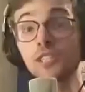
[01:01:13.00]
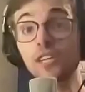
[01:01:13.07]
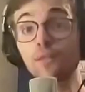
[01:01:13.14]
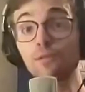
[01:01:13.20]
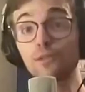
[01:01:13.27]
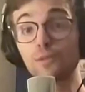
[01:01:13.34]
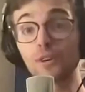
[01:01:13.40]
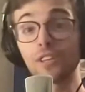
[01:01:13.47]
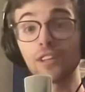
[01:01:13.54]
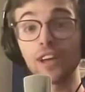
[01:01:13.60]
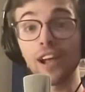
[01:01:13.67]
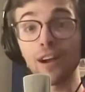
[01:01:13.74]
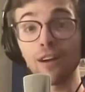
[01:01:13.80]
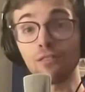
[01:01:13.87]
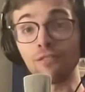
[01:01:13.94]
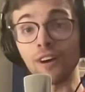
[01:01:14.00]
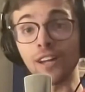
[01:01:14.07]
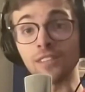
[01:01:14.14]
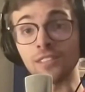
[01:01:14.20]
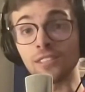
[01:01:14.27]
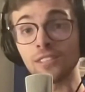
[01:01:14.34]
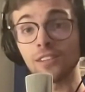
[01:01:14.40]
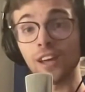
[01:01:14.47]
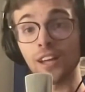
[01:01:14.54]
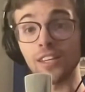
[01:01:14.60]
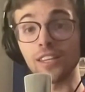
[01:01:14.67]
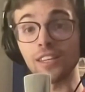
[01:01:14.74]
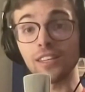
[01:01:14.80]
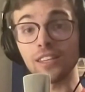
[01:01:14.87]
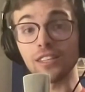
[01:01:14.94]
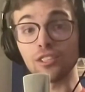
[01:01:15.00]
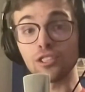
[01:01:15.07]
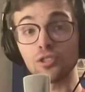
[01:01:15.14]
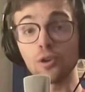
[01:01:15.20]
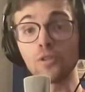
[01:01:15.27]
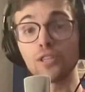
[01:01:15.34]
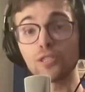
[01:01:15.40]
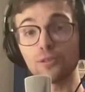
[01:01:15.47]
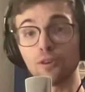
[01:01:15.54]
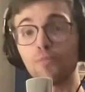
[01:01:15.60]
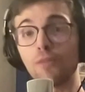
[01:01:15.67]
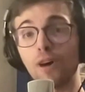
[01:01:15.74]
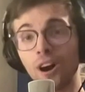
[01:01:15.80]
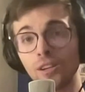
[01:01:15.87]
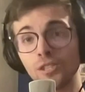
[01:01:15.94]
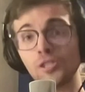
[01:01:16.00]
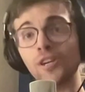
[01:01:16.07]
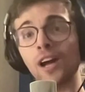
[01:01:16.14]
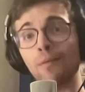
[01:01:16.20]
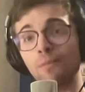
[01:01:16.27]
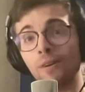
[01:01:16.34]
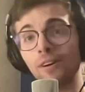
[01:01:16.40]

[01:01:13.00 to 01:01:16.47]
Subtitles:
it was one of the Erevons, and he sold it to a pawn shop.